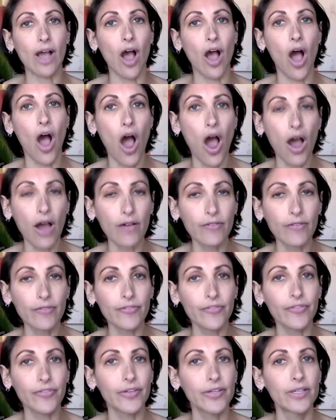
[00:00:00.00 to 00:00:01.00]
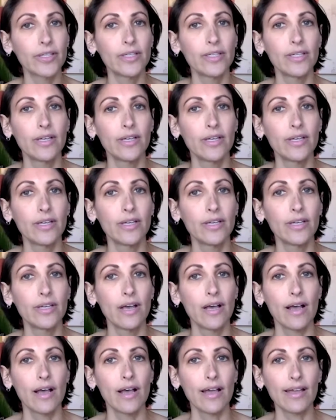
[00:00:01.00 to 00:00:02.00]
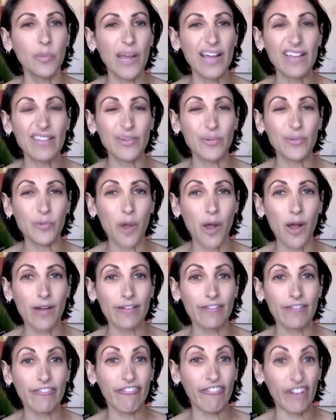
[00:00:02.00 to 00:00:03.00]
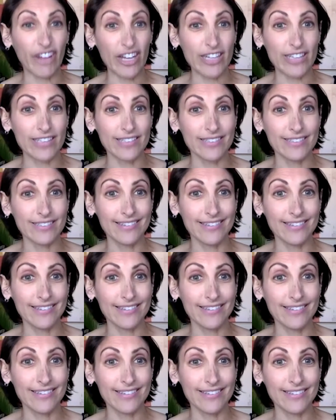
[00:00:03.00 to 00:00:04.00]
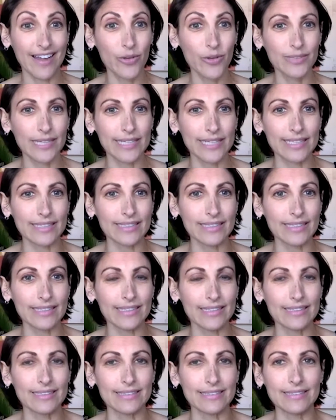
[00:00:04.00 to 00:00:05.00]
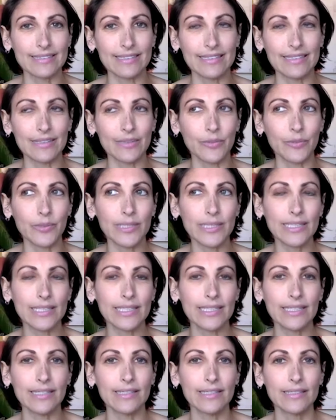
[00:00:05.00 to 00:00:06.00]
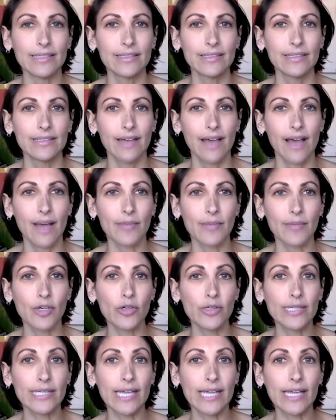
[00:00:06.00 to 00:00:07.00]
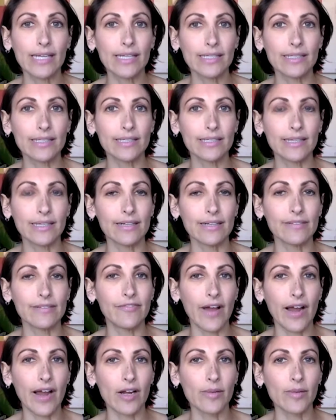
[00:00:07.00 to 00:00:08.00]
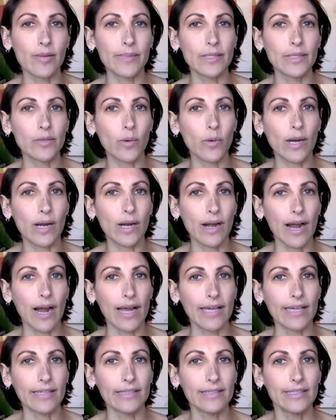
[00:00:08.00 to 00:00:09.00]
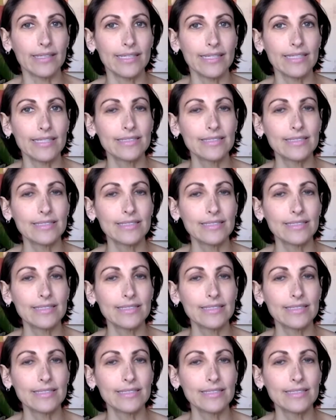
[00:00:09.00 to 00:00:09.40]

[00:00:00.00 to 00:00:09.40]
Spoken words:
me off in a way on the wrong foot. Like it really created an environment where I